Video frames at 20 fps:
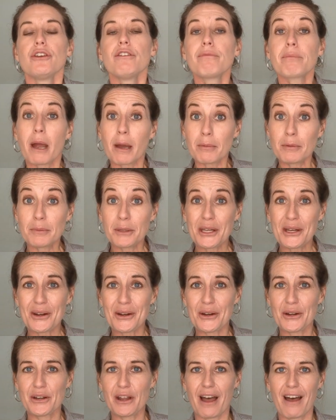You've probably
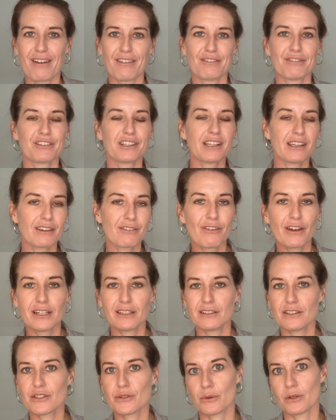heard of
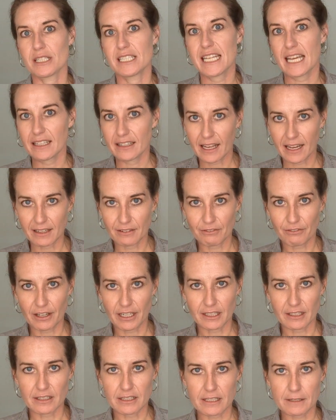ClickFunnels or Deadline
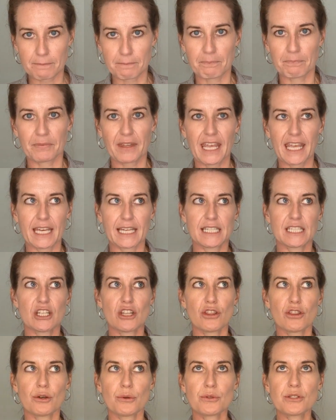funnels,
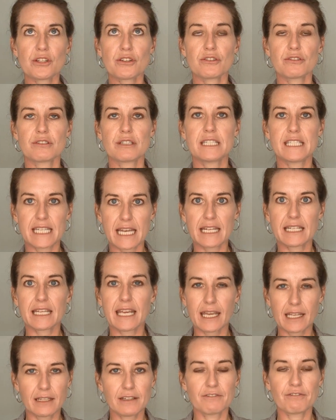and those are
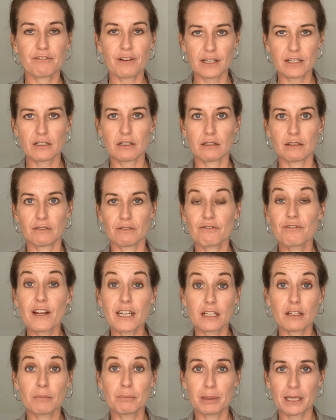dedicated
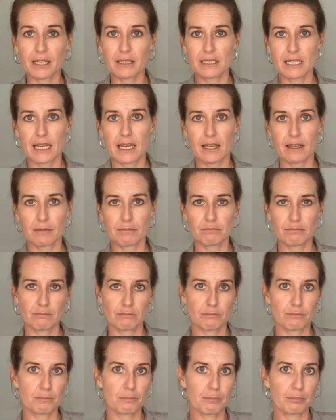funnel building
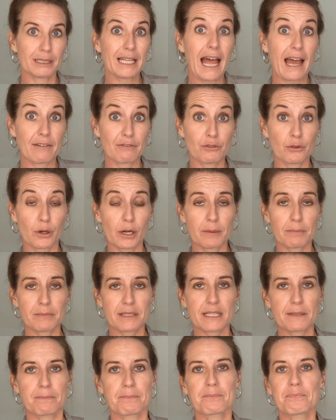
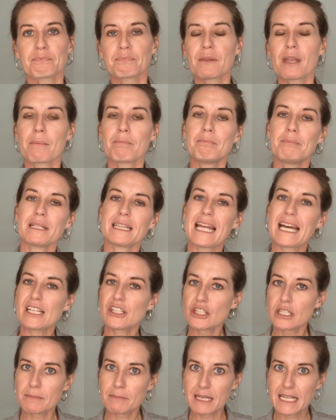platforms. But
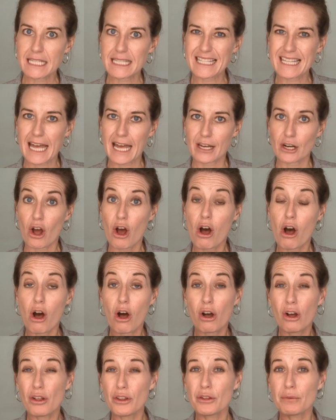that just means that
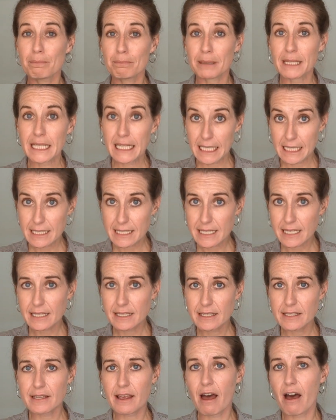all the
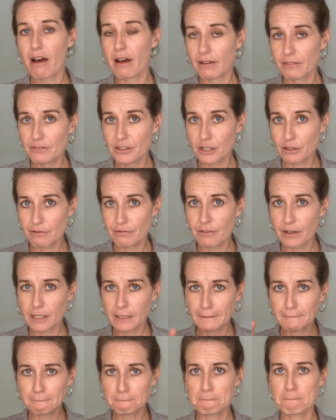pieces of your
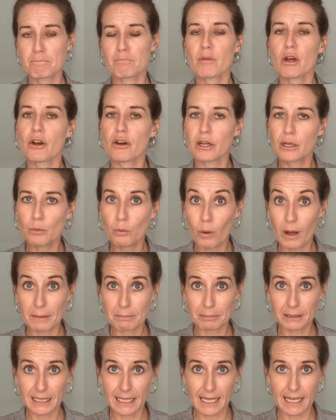funnel are in
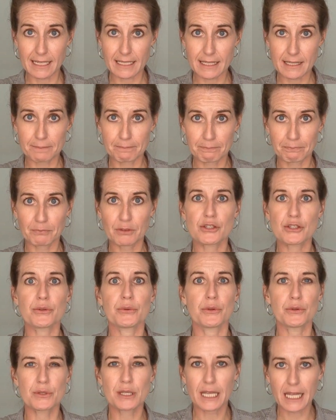one place.
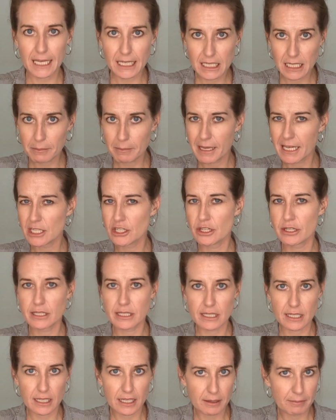So those landing
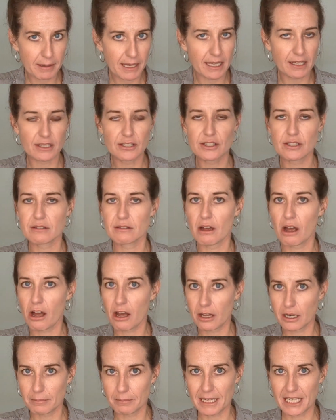pages, emails,
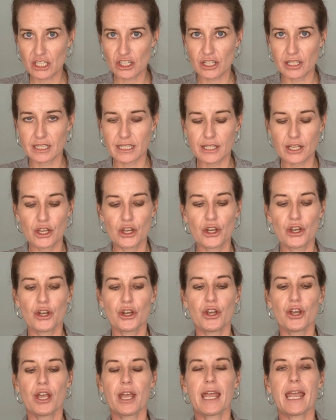automations,
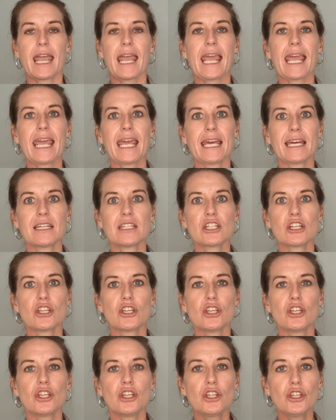and
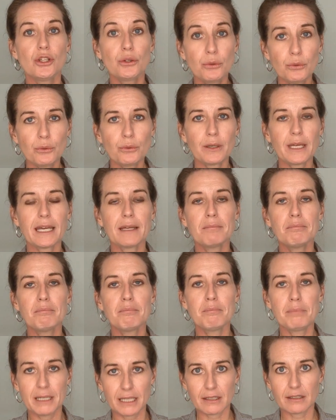you
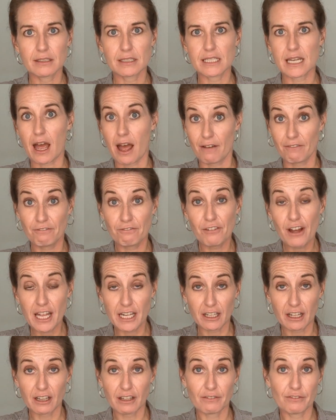can build a
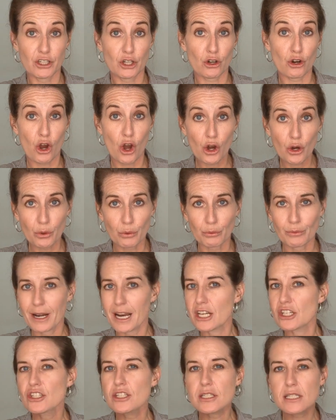funnel of your
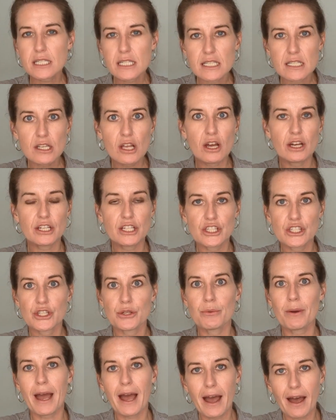own just as long
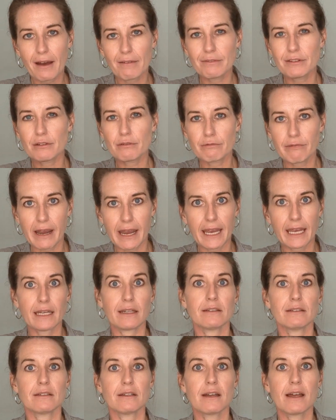as you have the
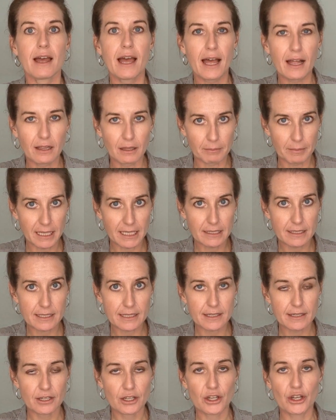right
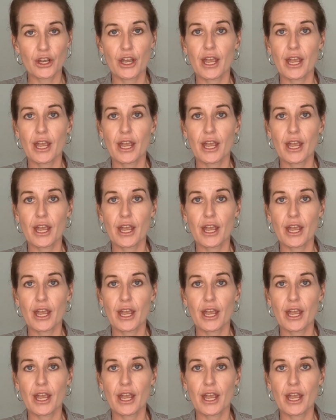elements.